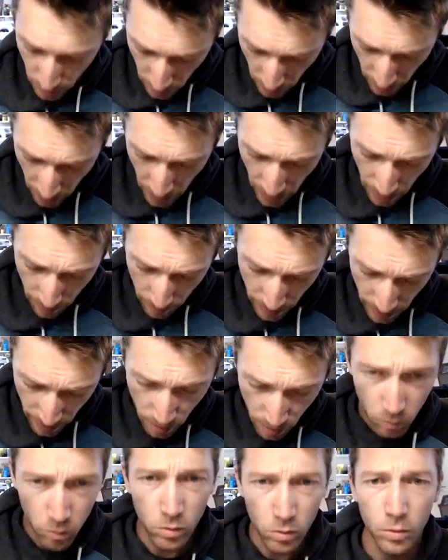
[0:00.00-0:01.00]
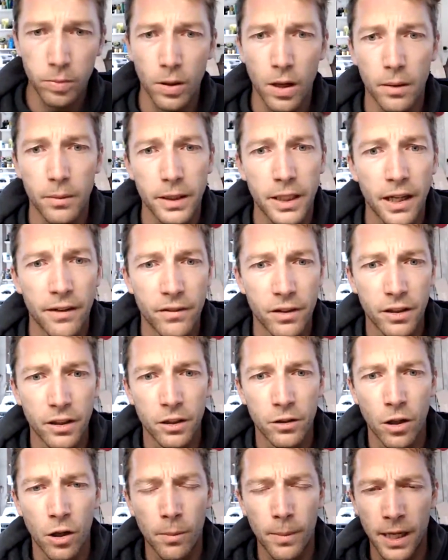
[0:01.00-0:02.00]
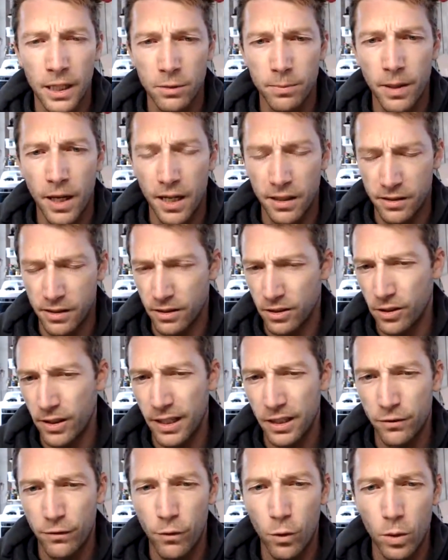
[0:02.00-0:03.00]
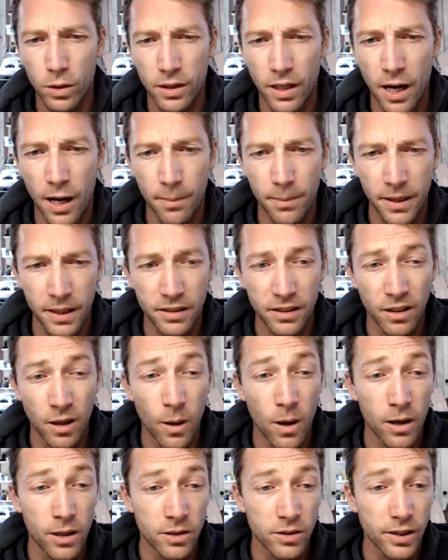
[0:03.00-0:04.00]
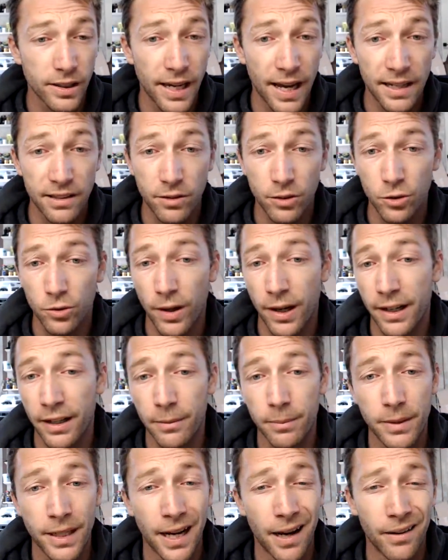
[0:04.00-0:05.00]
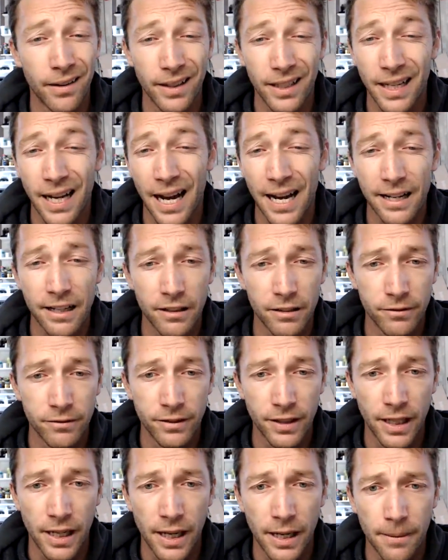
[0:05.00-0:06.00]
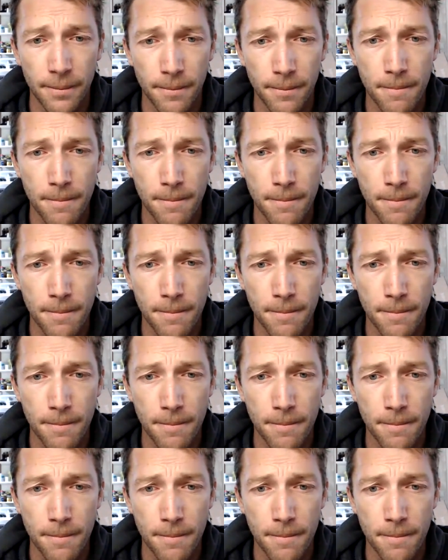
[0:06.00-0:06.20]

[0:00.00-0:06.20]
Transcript: And then we'll probably cover the Grow Mouse pucks. And so that's 4 topics. And honestly, as I was writing them down, it kind of...